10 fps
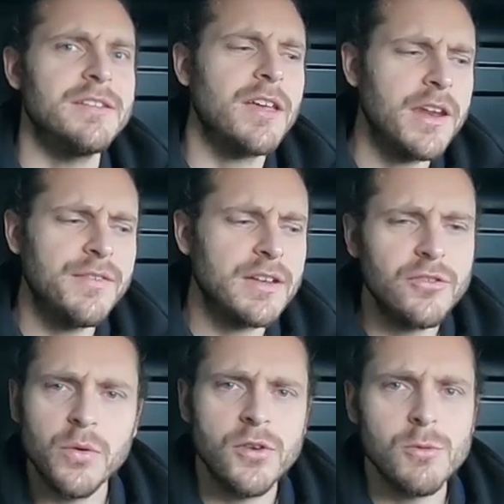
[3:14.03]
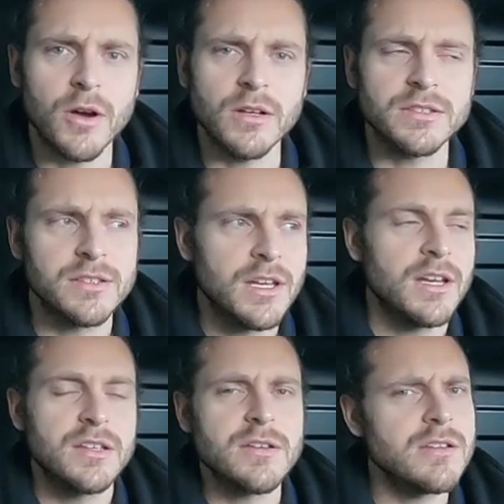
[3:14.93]
Is it anything to do with you guys?
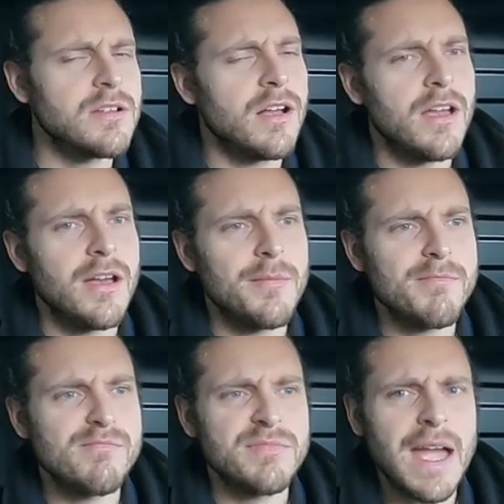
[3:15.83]
So I was like,